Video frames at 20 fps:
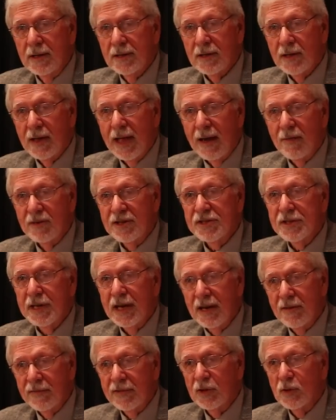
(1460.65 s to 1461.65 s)
So that was the
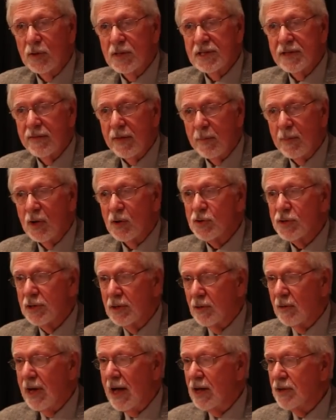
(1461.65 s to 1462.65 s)
influence of
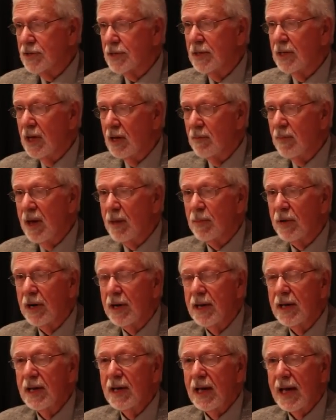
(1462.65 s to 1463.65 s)
emotional arousal on
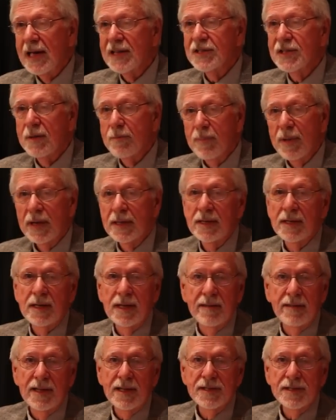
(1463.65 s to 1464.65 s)
memory as depicted
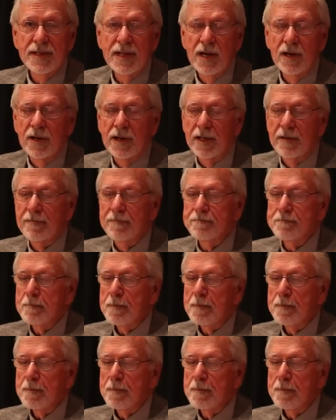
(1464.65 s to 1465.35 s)
in this narrative.